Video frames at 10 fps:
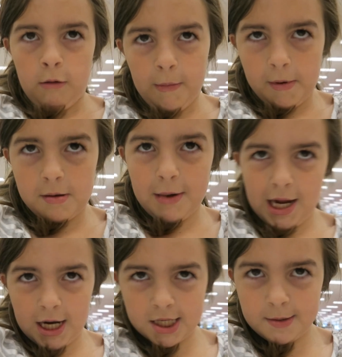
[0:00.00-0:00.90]
Mommy, my
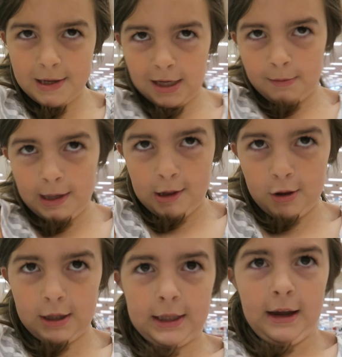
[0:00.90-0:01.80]
hair is making me
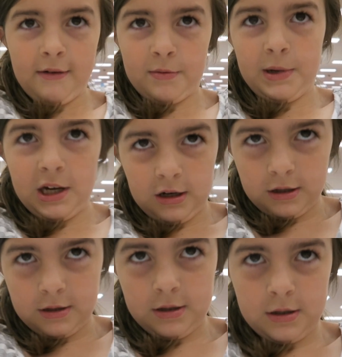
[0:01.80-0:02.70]
look like I have a
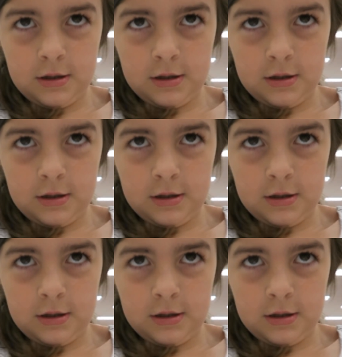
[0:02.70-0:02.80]
beard.